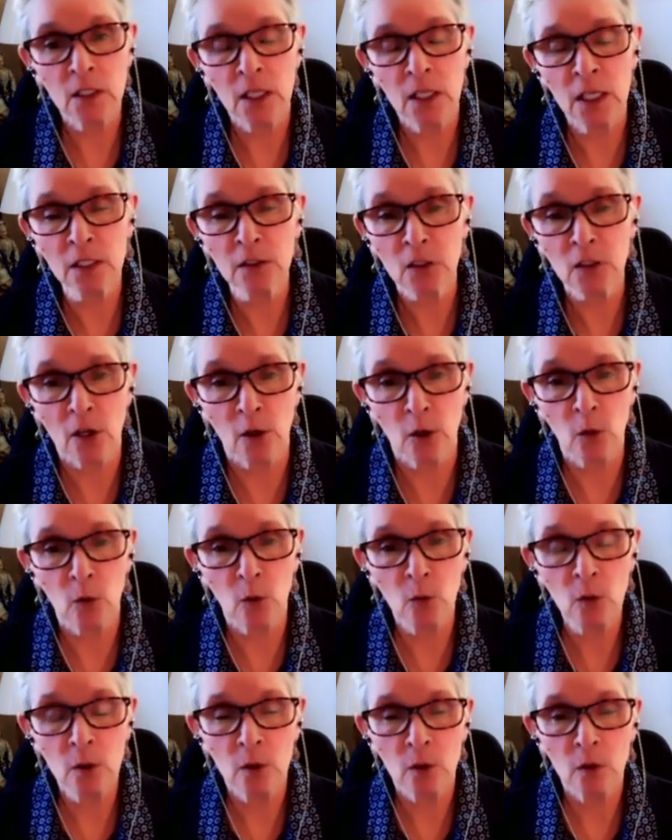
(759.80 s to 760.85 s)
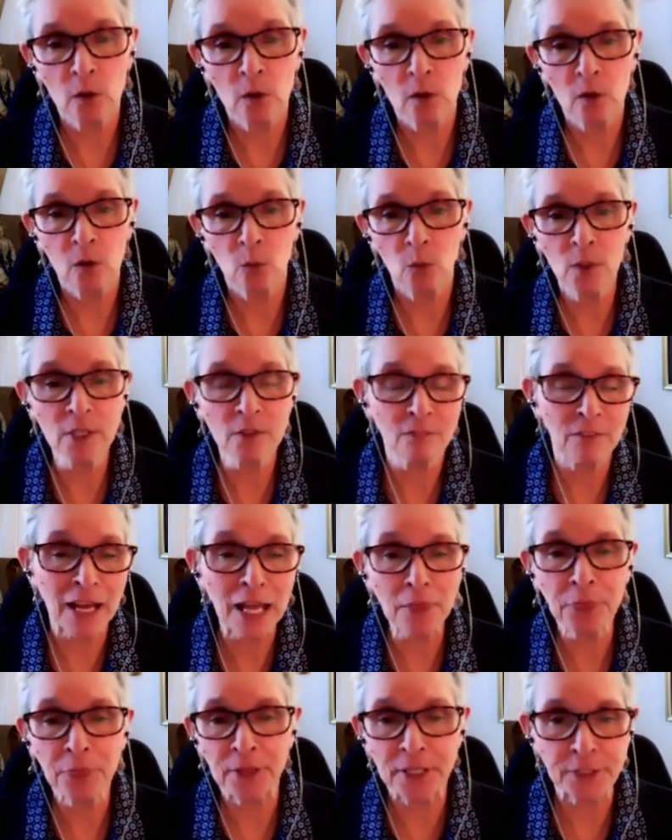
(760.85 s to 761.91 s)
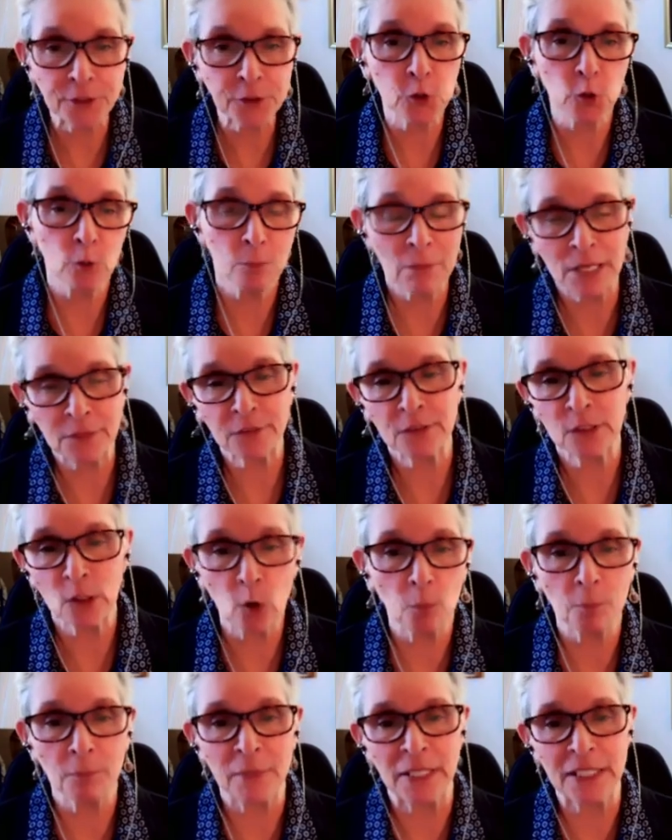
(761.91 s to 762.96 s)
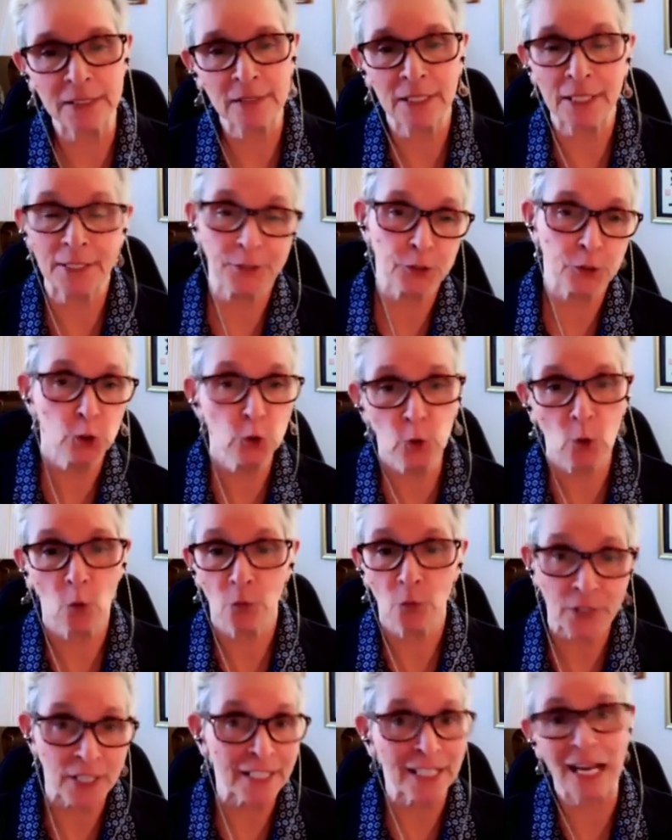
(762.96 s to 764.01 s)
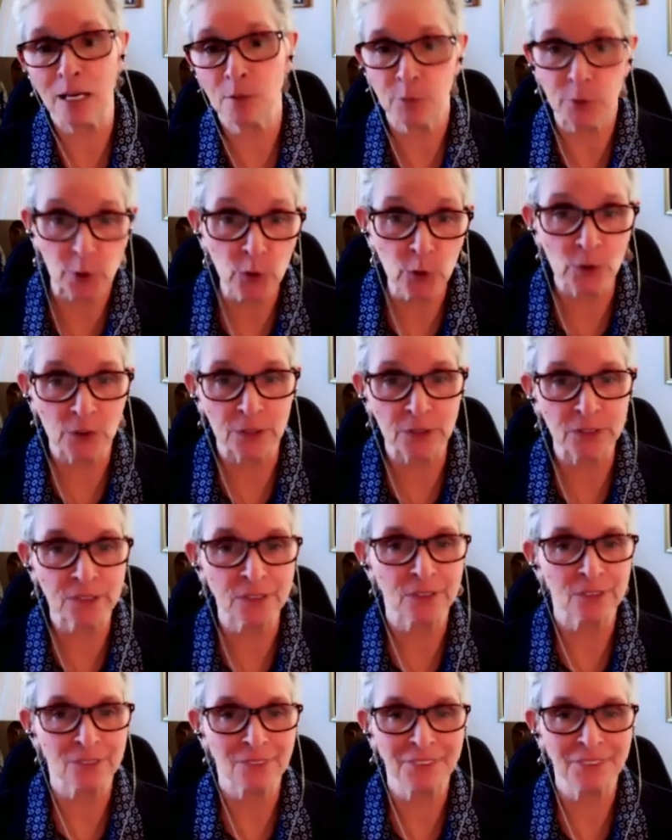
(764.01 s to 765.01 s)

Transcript: hello, what if I think you're my soulmate and you don't think I'm yours?